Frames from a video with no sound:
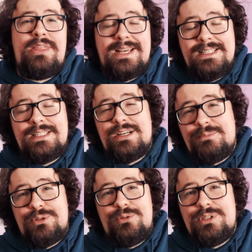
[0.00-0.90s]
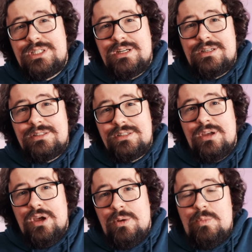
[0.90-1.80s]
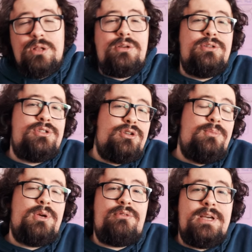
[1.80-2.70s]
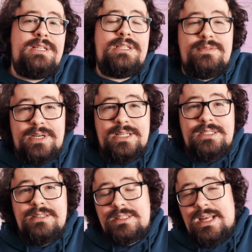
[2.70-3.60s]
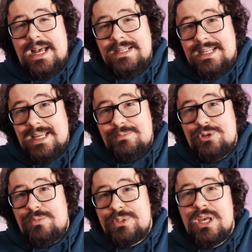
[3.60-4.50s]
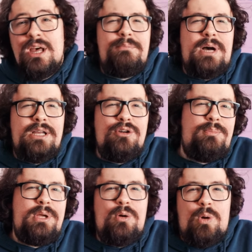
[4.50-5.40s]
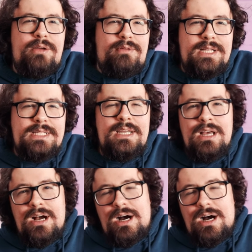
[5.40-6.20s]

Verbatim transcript: that is up to the task. While consumer-grade devices and laptops might not be quite ready,